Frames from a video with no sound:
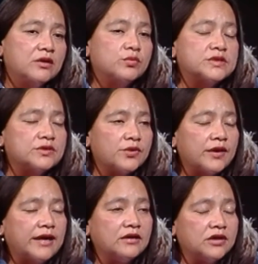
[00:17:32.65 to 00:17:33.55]
was so that
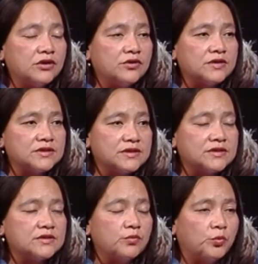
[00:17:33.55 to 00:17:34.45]
I could learn the
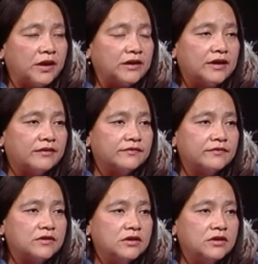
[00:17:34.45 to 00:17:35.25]
system well enough